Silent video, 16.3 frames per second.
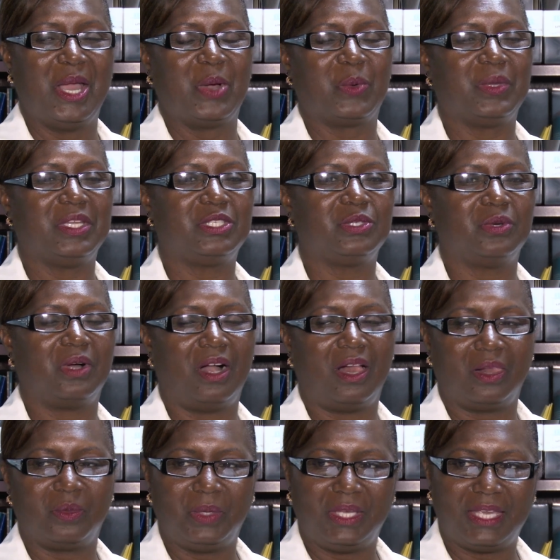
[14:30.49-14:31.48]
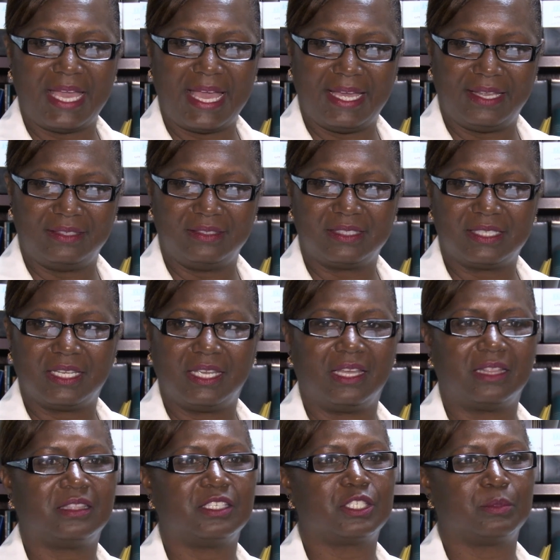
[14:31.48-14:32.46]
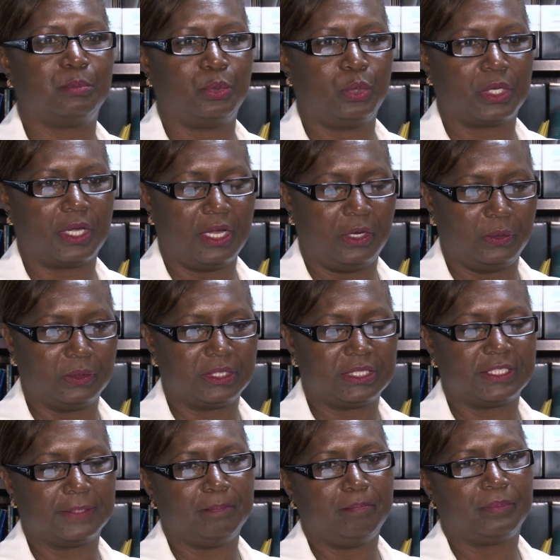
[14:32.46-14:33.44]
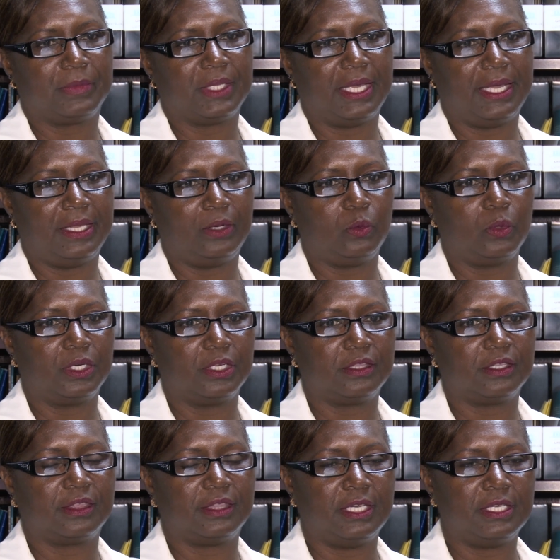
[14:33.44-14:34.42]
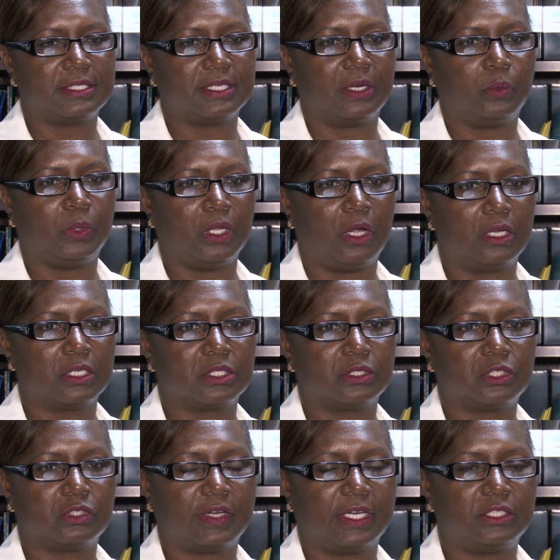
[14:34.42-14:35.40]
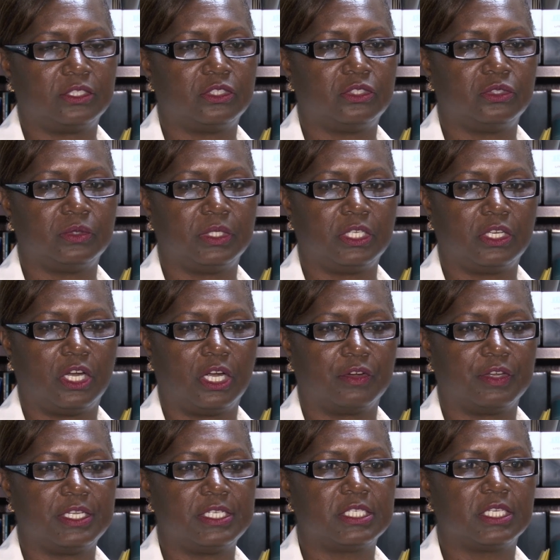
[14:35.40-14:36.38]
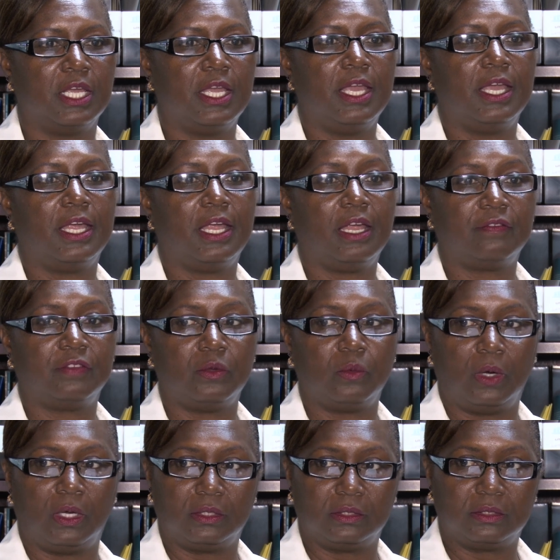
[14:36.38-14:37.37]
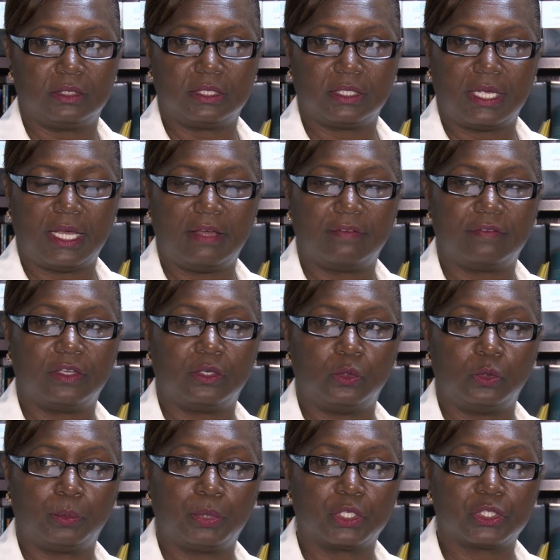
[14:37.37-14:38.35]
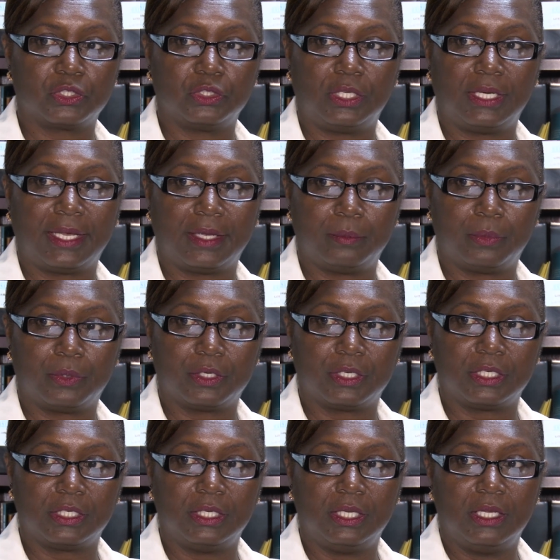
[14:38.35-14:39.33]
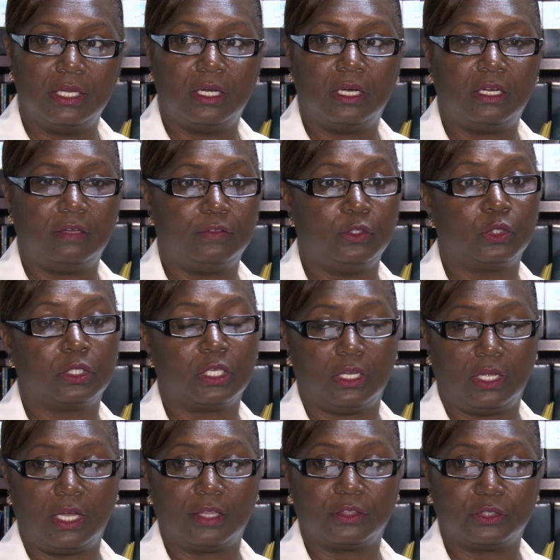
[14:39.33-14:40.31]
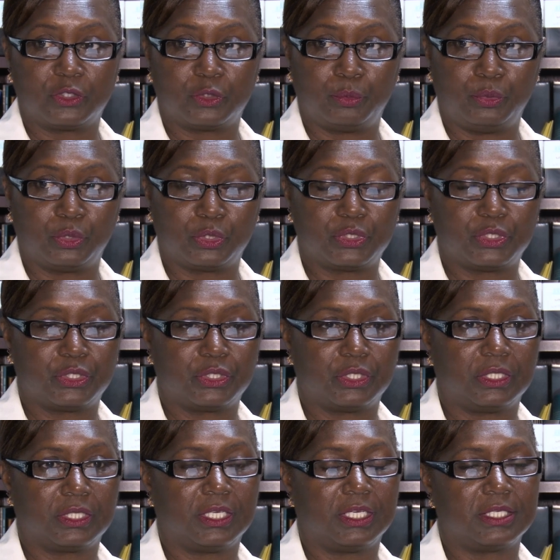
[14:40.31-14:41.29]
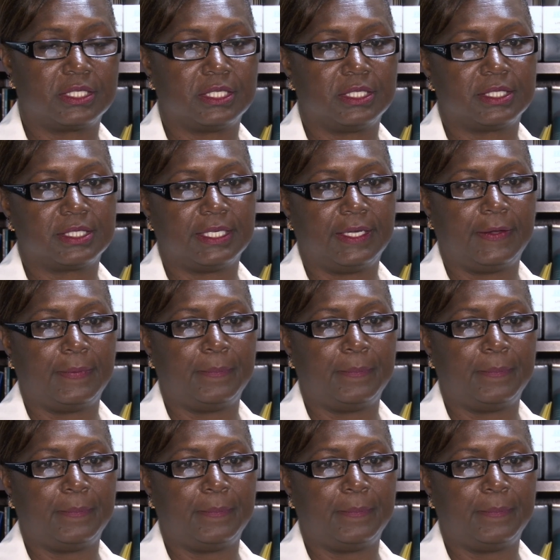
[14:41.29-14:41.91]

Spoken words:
we do all we can to get this book out. And one of the things that we also try to do, encourage everyone to have their own personal library of local authors' books, because it's